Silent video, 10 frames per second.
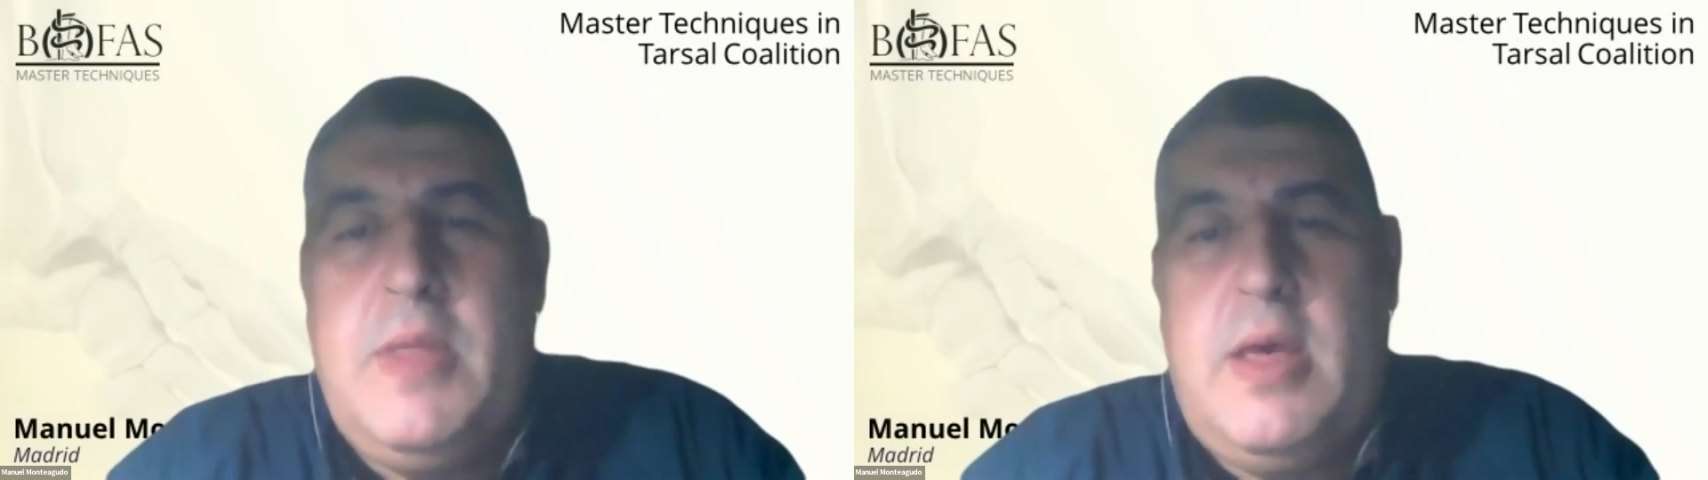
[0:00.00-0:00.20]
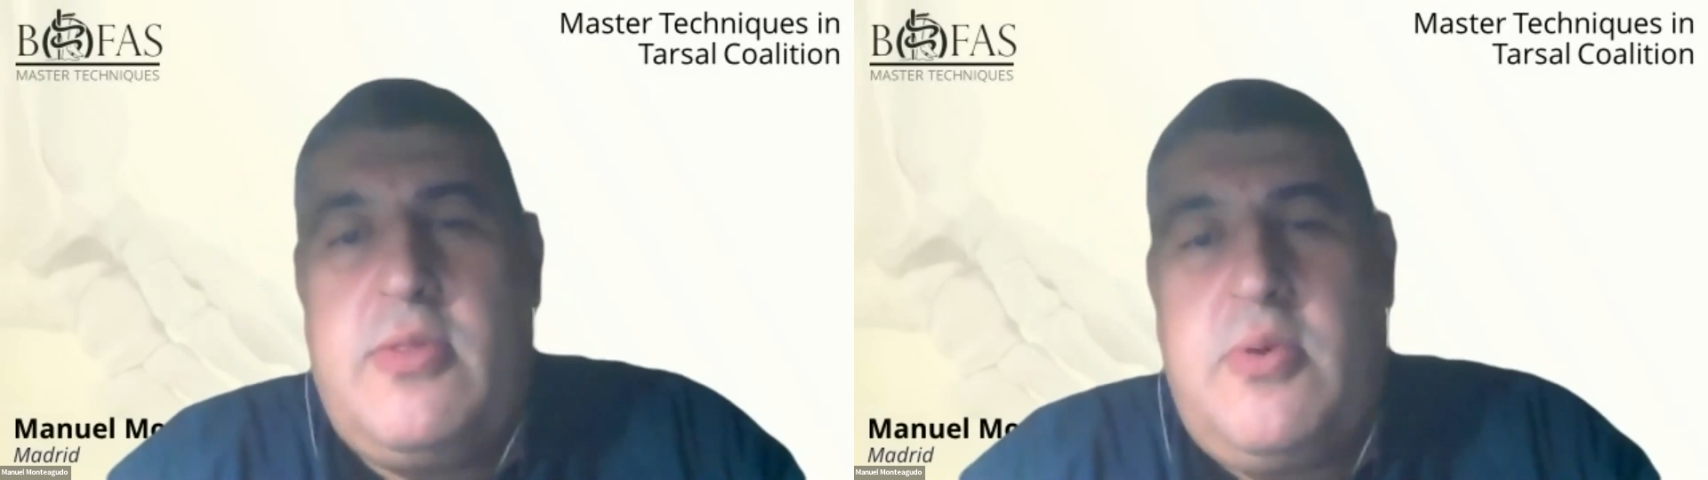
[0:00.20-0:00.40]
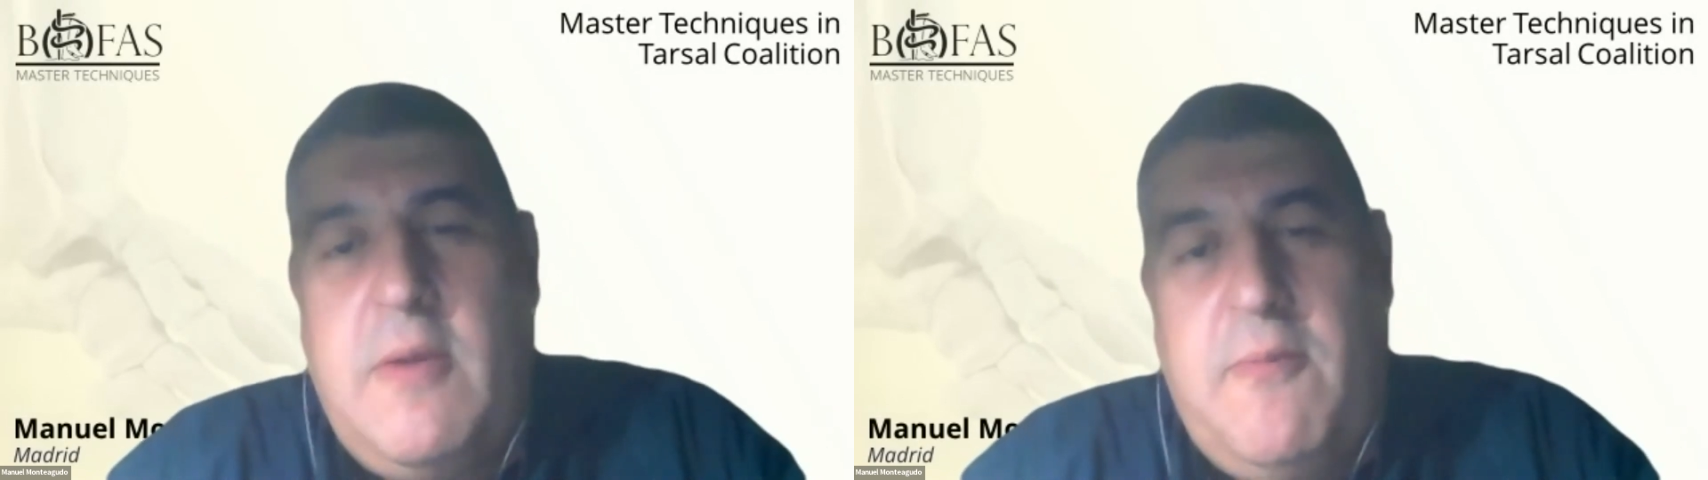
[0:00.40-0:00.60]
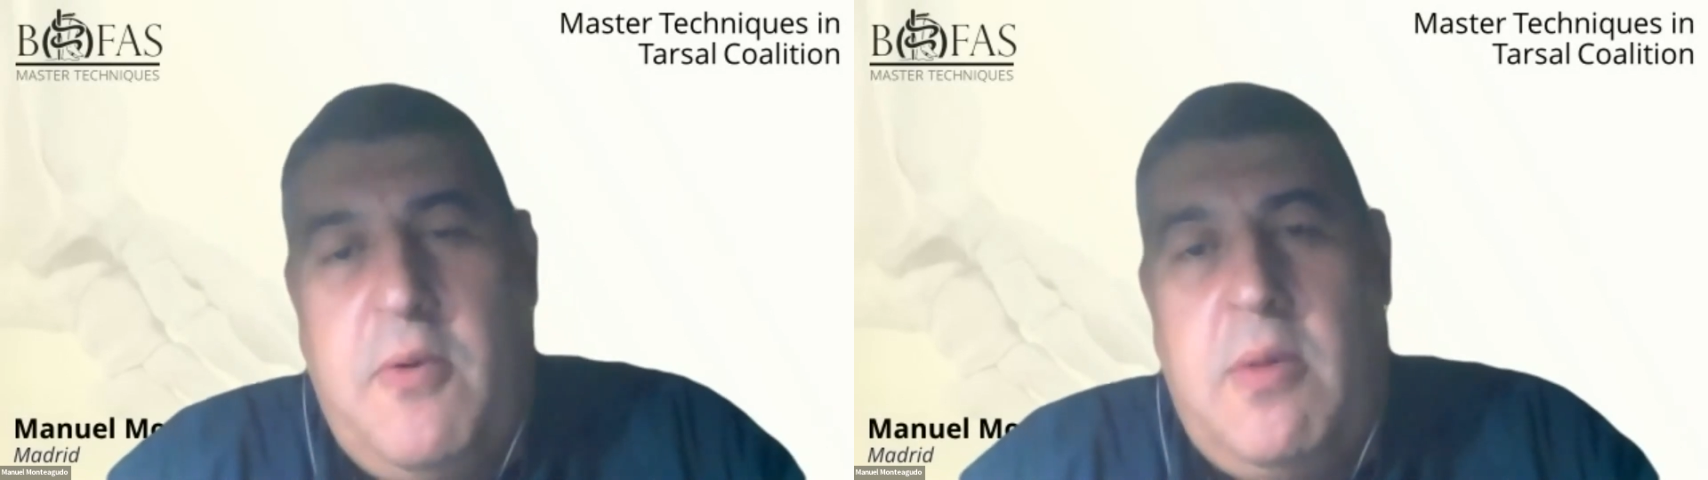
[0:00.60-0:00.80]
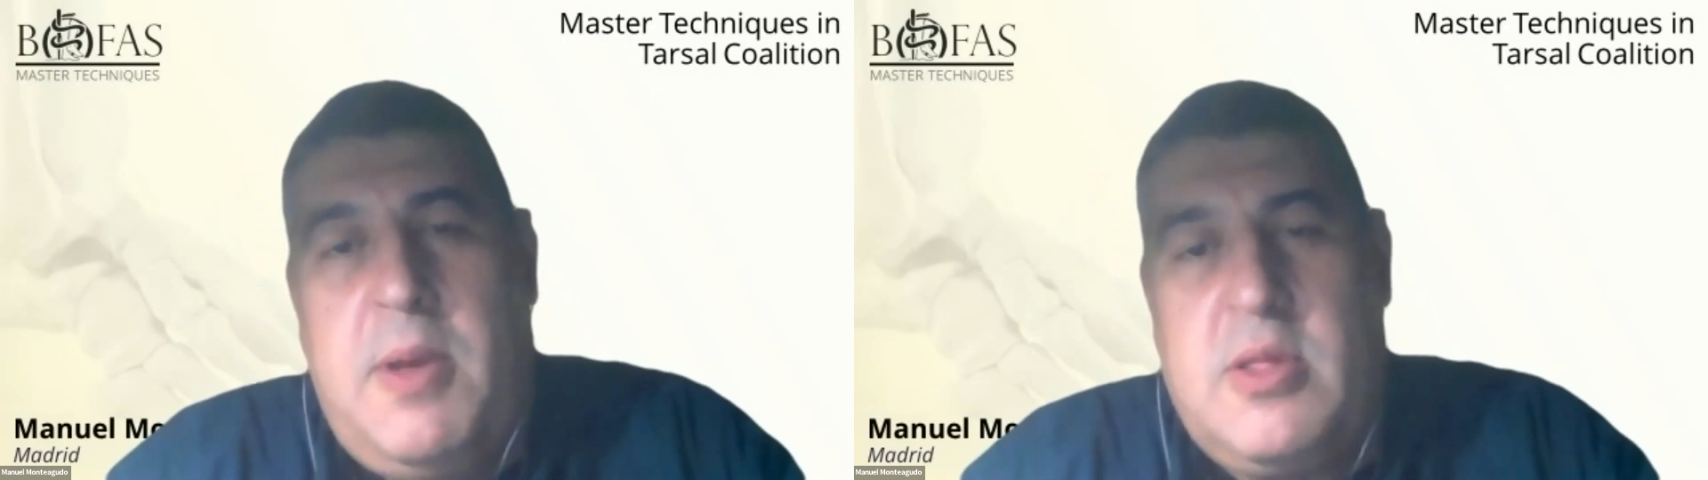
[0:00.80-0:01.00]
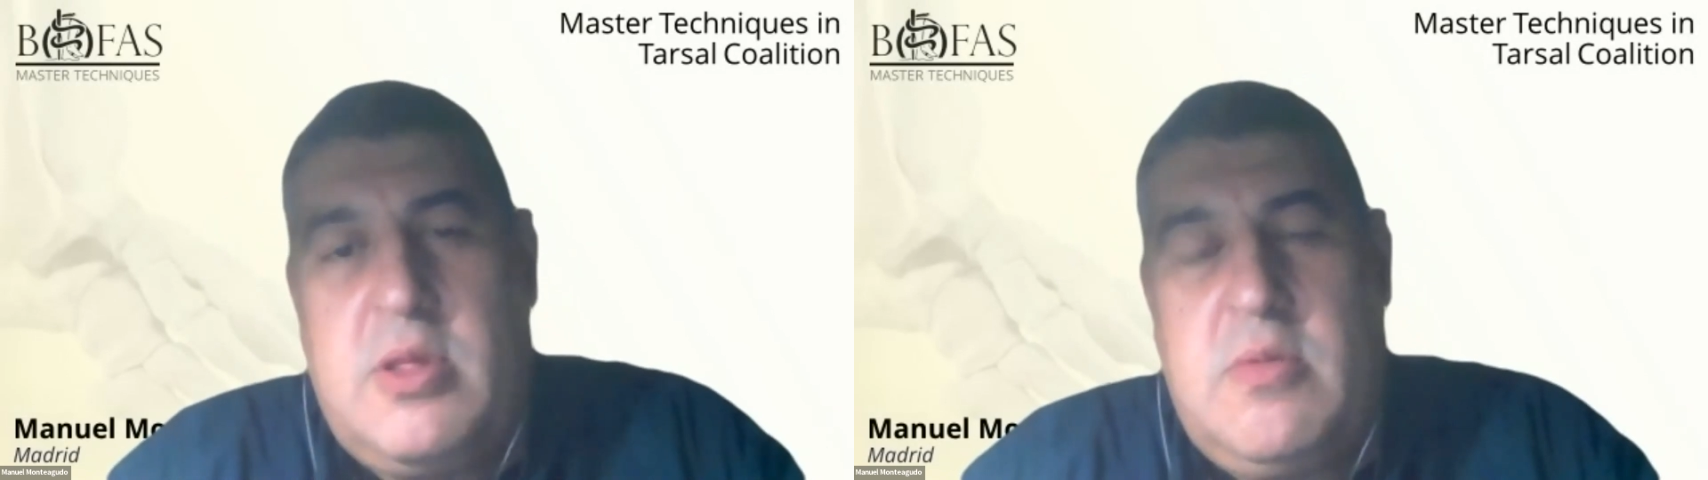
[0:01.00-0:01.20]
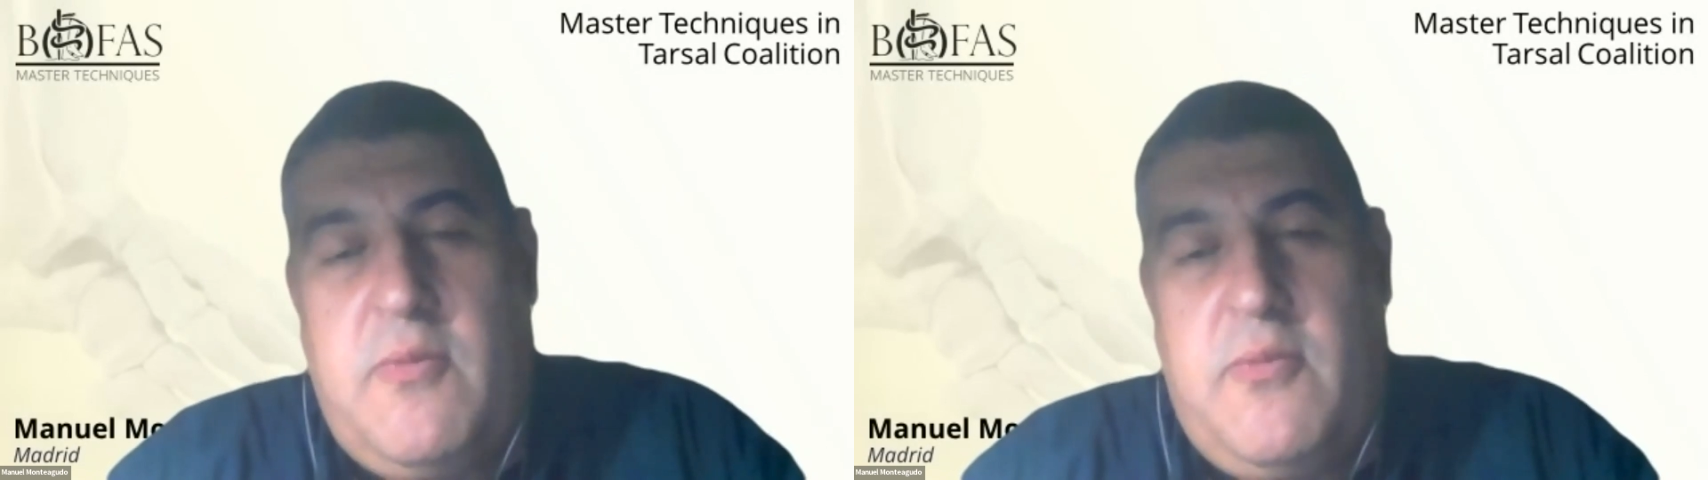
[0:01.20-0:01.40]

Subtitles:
and 3-4 months